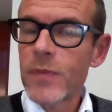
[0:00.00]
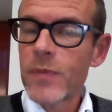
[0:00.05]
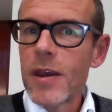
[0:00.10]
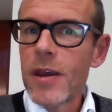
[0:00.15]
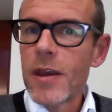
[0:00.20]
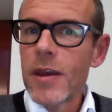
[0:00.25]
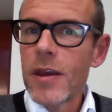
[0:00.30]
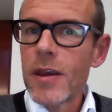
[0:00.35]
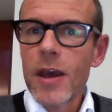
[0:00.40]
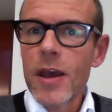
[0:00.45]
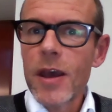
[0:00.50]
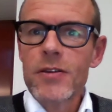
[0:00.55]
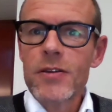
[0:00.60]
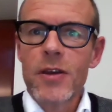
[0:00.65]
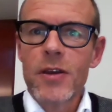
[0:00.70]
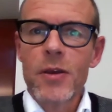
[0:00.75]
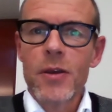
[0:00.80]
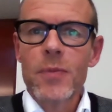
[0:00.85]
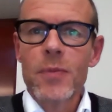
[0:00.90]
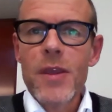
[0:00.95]
And
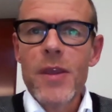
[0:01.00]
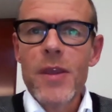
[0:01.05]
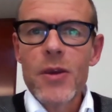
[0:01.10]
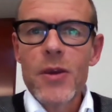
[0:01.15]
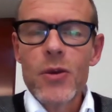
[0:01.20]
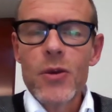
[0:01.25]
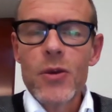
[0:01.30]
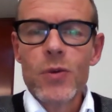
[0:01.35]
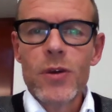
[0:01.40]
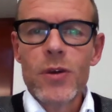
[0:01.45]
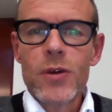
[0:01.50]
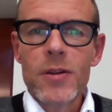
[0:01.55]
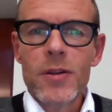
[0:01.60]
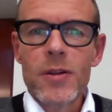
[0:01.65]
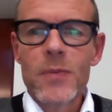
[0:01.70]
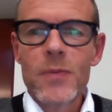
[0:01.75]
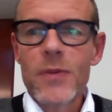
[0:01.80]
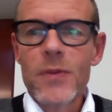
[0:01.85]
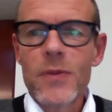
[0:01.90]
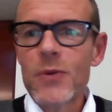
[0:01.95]
we'll
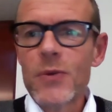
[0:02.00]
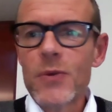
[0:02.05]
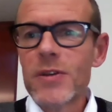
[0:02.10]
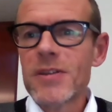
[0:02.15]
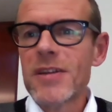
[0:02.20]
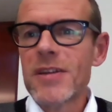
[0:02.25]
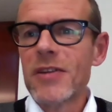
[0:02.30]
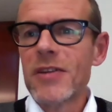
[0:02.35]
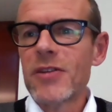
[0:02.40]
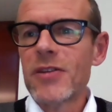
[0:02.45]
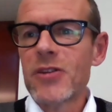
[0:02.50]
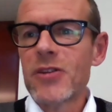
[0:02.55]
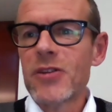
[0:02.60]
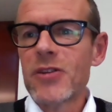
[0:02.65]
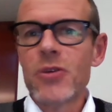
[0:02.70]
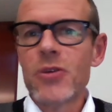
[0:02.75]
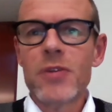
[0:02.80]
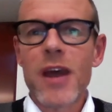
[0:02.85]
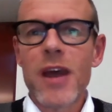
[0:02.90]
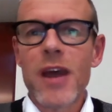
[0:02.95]
we'll stay in touch, no
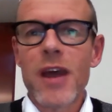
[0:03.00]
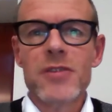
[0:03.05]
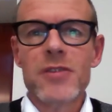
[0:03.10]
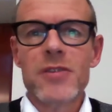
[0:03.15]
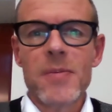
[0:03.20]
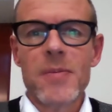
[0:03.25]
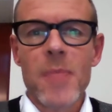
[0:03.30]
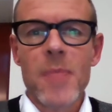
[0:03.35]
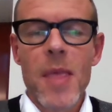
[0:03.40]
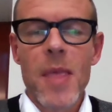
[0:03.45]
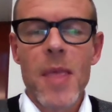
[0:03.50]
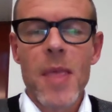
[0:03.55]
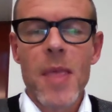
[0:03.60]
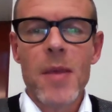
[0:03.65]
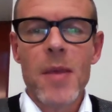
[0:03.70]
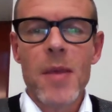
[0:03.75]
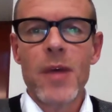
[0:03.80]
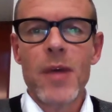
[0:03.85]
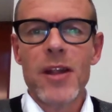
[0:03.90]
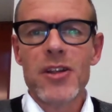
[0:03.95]
doubt.
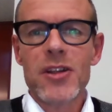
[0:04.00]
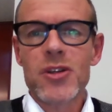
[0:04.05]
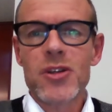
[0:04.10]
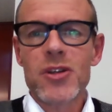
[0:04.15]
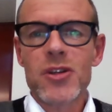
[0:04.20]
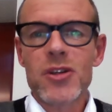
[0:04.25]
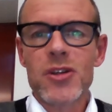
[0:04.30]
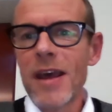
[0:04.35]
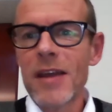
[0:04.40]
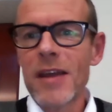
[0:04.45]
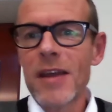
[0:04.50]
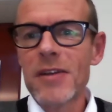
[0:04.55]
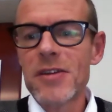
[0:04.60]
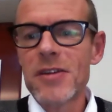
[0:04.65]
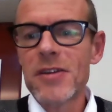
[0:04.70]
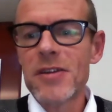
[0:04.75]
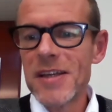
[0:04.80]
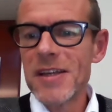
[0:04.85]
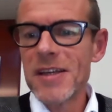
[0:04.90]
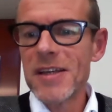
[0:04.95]
Belgium and
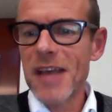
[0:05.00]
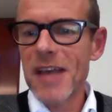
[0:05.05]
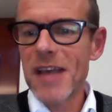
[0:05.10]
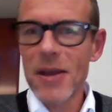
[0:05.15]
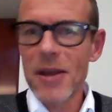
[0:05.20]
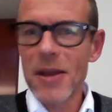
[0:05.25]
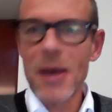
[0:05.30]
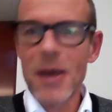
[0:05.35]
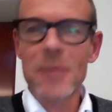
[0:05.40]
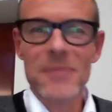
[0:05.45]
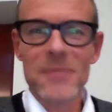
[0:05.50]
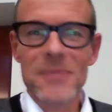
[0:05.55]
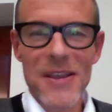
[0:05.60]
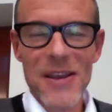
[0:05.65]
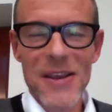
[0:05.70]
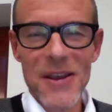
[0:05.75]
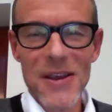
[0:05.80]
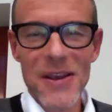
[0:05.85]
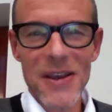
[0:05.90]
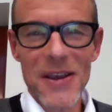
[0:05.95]
Indiana,
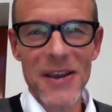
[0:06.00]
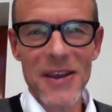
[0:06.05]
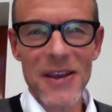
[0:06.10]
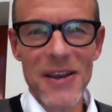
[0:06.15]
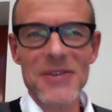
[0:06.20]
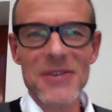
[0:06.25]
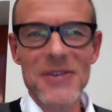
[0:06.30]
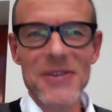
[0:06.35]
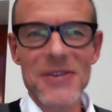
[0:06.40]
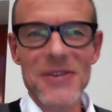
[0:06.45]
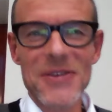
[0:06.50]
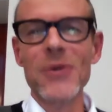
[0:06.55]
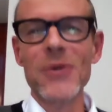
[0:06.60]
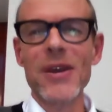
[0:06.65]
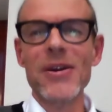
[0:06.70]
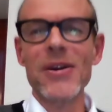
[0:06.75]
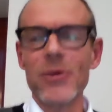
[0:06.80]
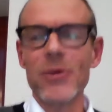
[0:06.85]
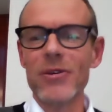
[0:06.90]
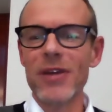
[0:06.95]
one way or
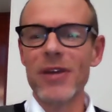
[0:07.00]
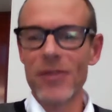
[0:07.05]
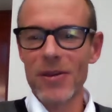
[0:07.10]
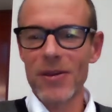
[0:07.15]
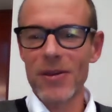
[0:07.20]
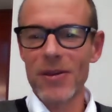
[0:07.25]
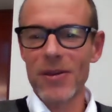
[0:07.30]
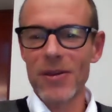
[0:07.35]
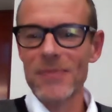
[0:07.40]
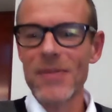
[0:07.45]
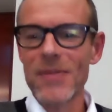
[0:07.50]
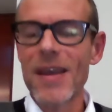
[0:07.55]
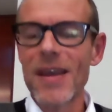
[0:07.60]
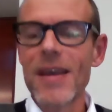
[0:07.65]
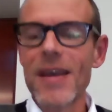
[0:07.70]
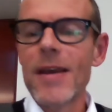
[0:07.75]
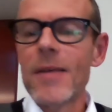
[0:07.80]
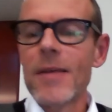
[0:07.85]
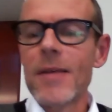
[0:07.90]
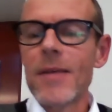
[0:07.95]
another.
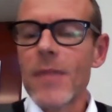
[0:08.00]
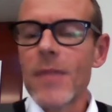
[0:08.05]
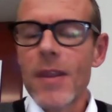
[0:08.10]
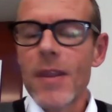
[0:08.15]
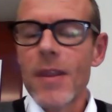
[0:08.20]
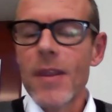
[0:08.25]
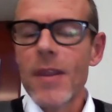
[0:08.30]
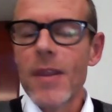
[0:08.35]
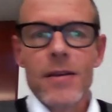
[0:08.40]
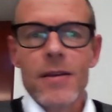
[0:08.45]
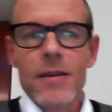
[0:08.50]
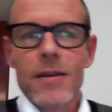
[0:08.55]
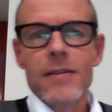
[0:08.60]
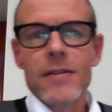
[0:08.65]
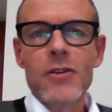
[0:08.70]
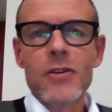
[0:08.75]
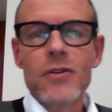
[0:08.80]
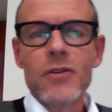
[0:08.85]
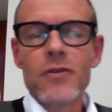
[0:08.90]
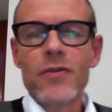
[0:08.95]
Thank
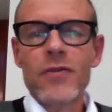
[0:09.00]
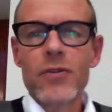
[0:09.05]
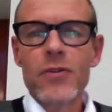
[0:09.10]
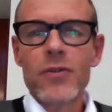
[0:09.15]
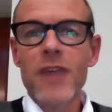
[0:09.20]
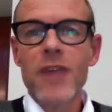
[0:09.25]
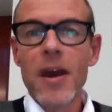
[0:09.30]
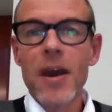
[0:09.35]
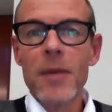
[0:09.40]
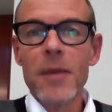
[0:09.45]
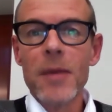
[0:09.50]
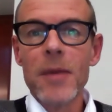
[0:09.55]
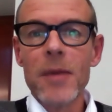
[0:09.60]
you for your time.